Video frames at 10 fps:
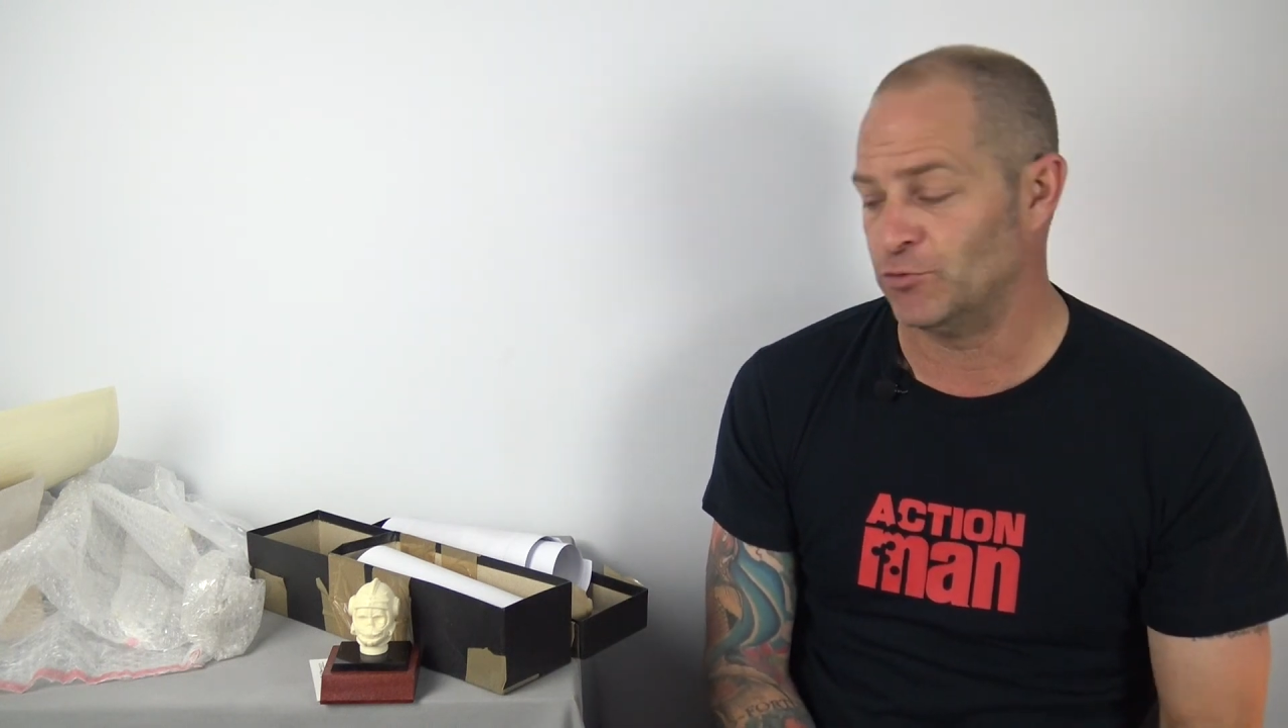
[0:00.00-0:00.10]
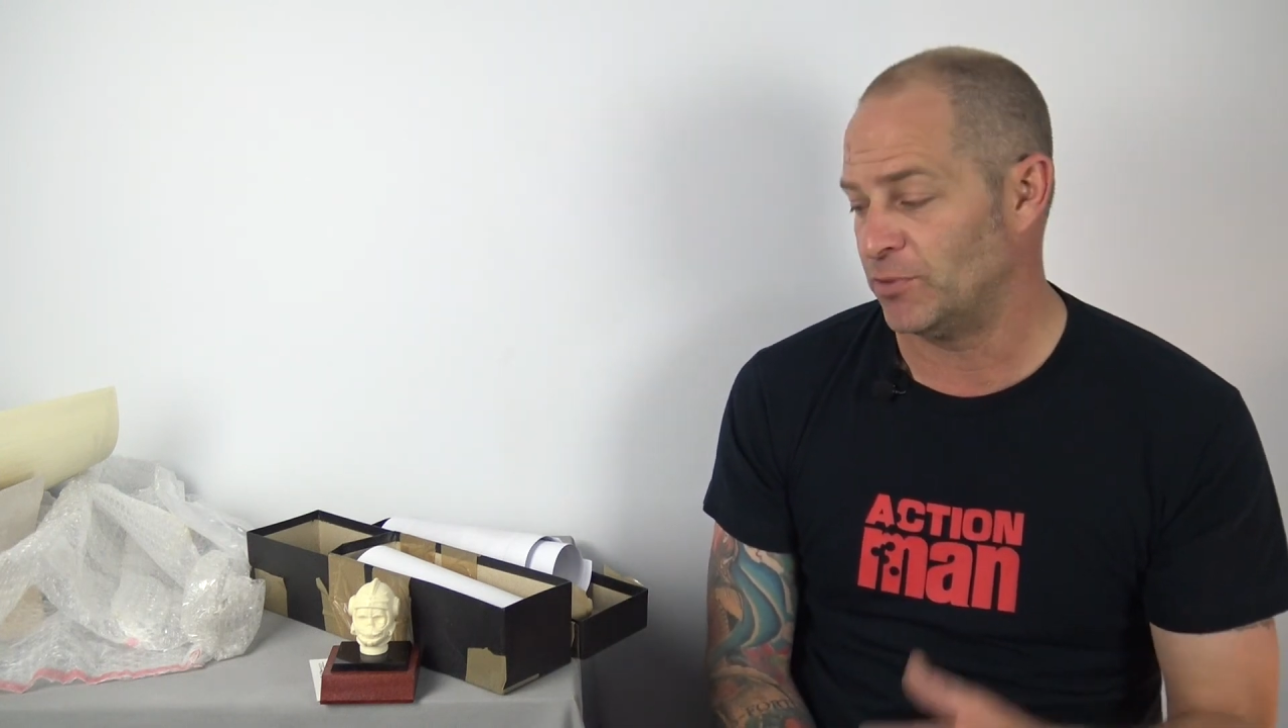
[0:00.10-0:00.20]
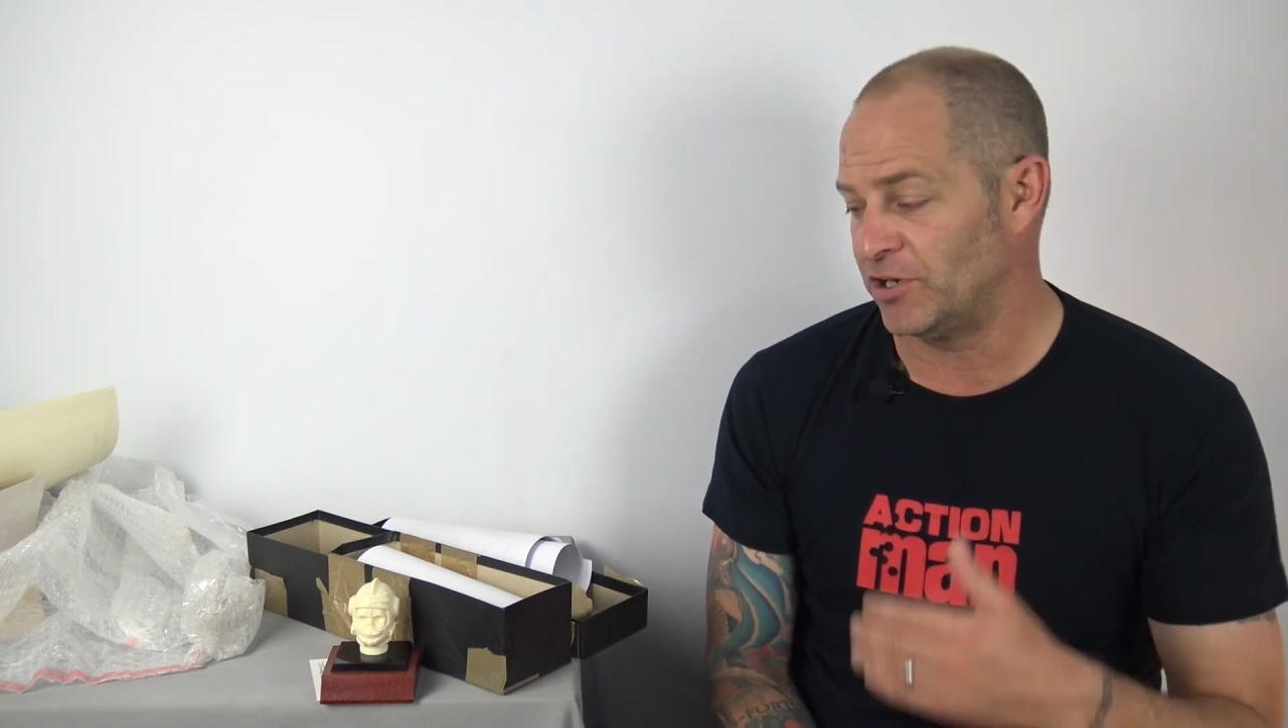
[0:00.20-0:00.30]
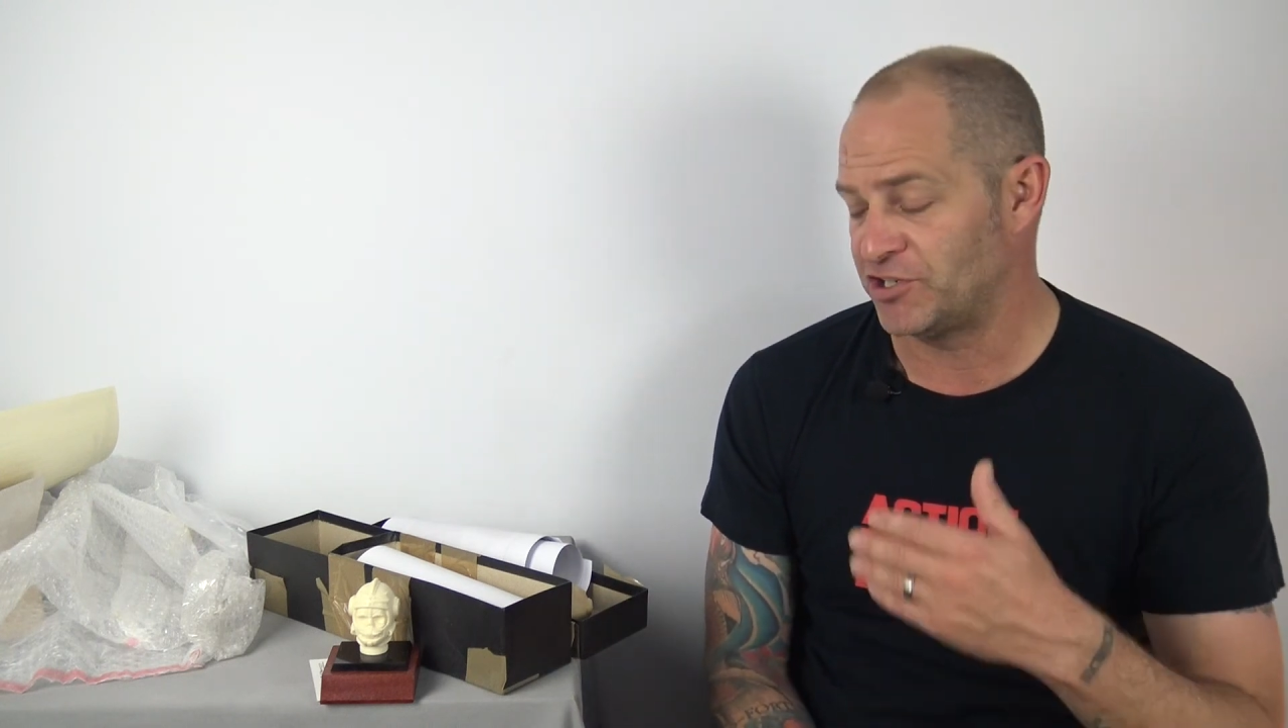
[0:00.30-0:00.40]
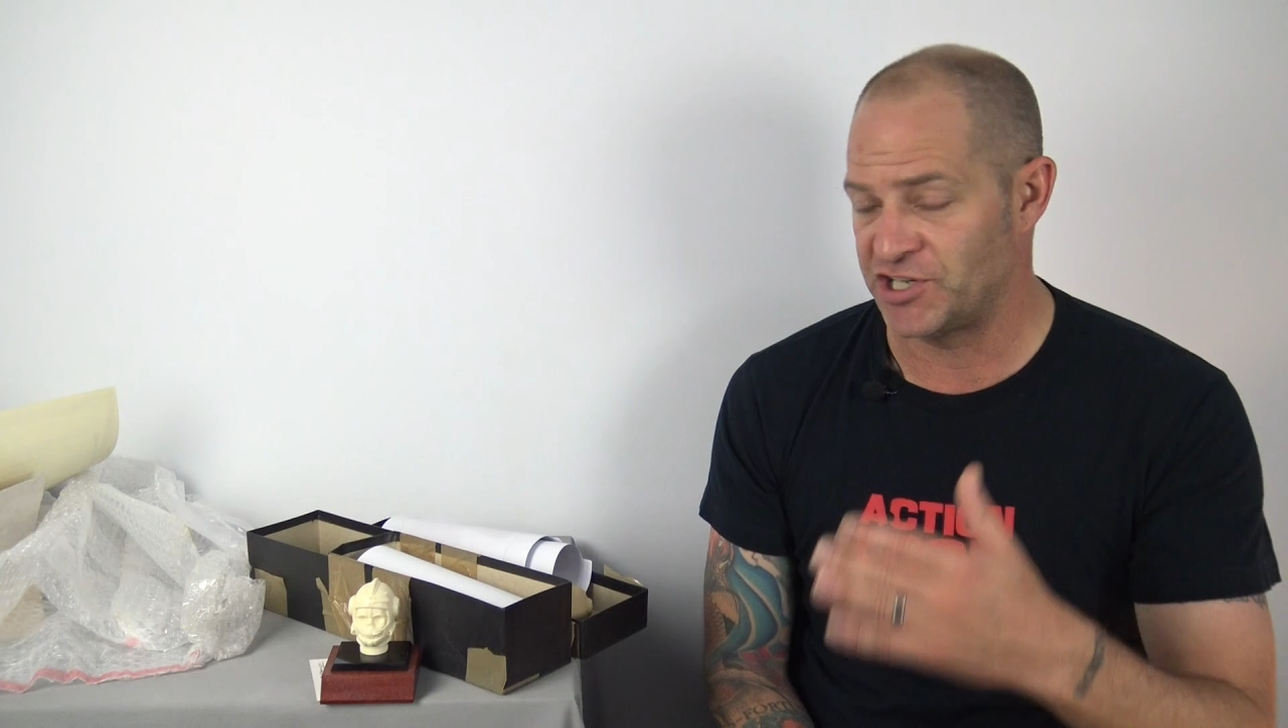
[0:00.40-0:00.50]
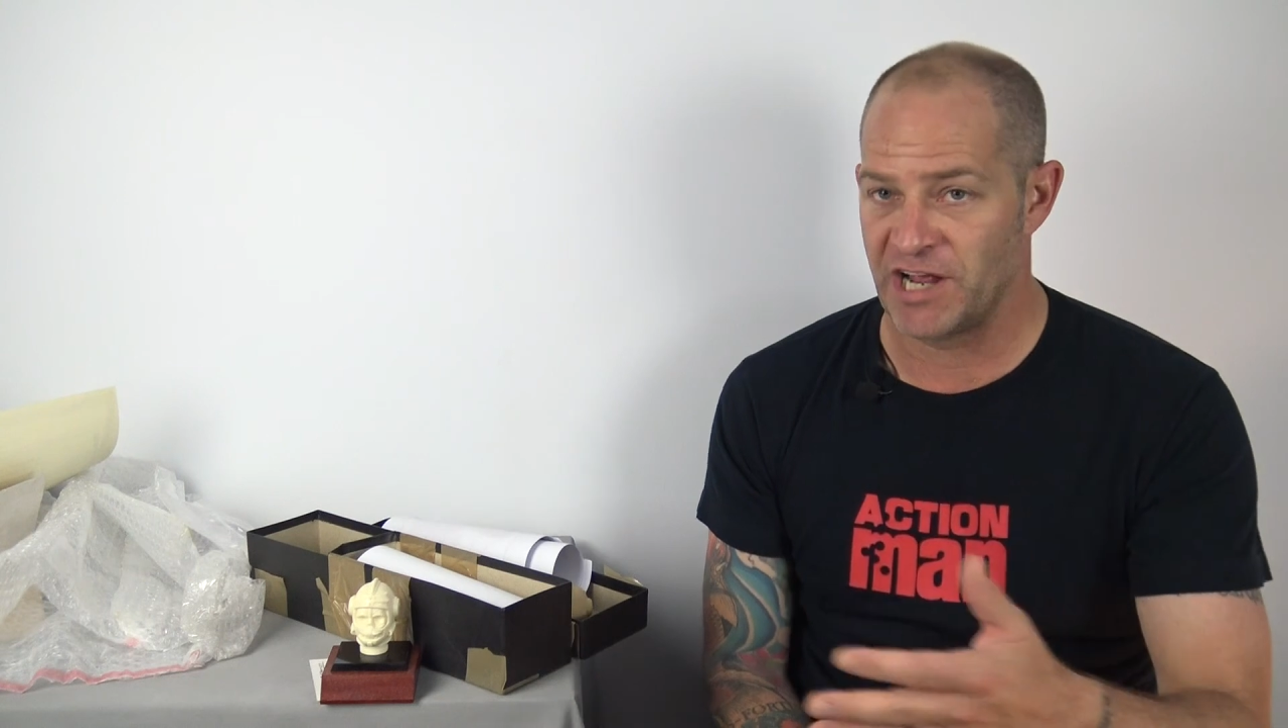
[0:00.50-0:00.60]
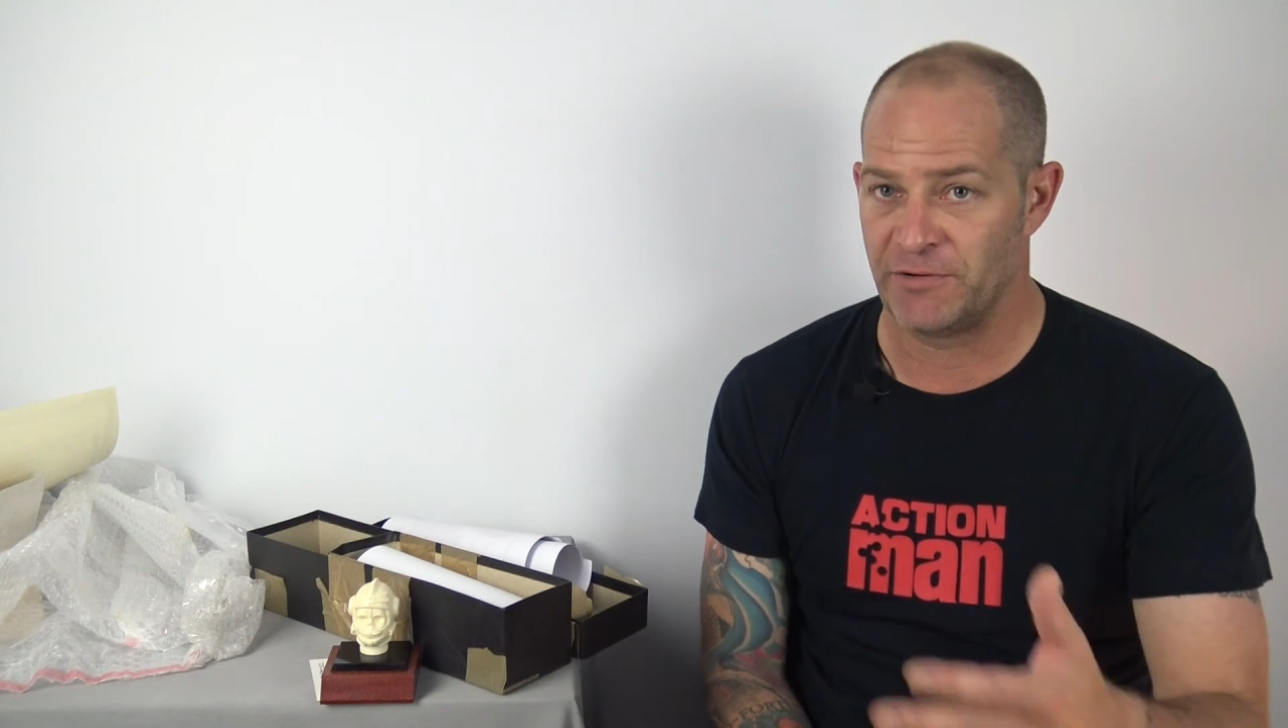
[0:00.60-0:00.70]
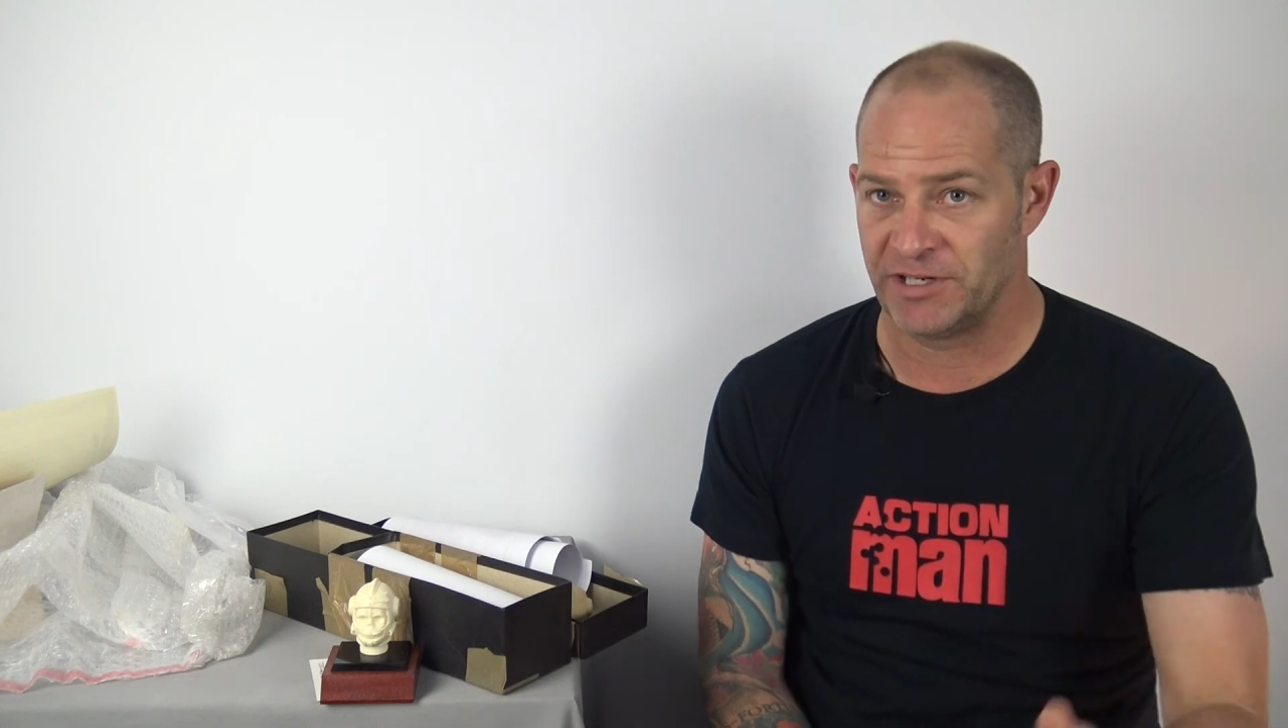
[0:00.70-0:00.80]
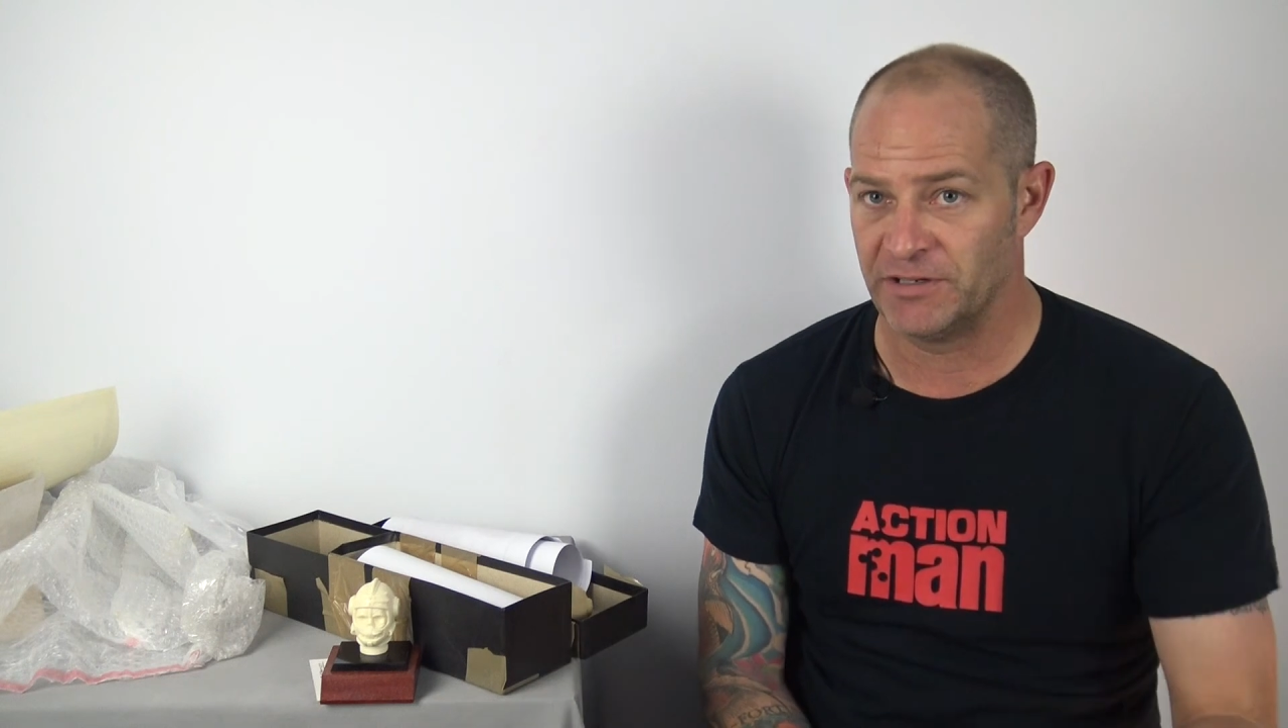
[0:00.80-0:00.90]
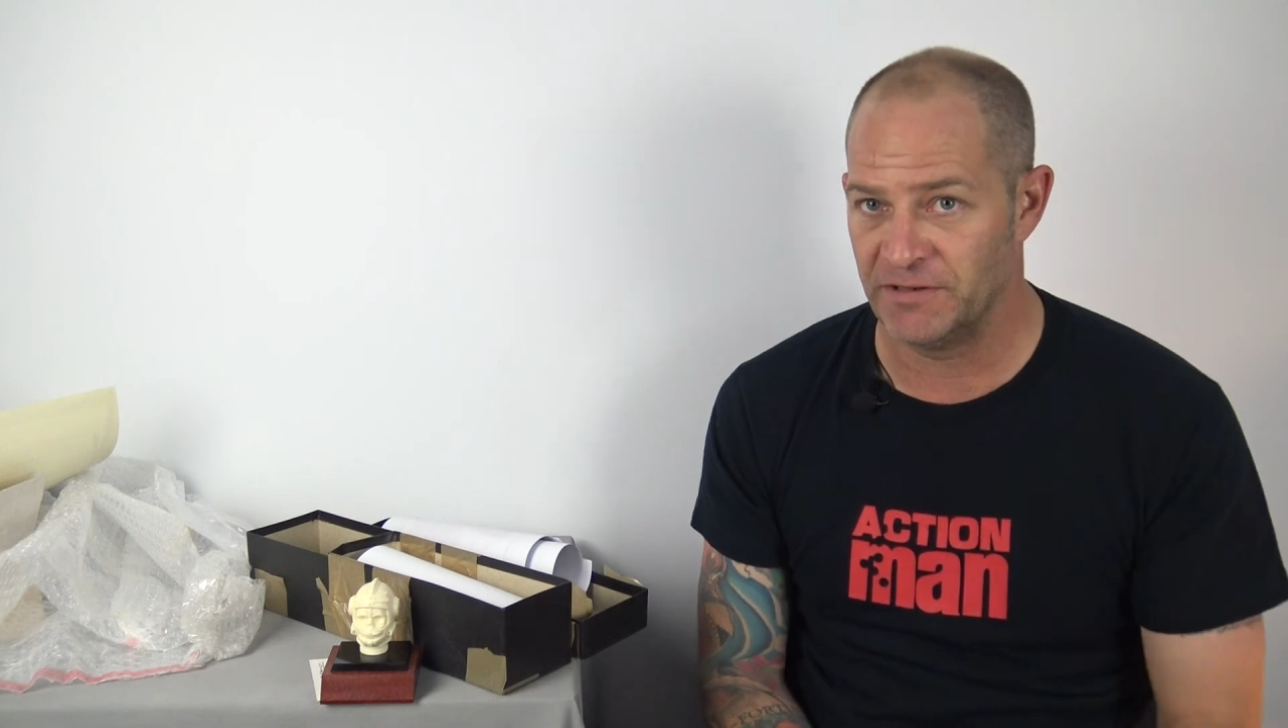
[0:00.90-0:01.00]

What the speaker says: by sharing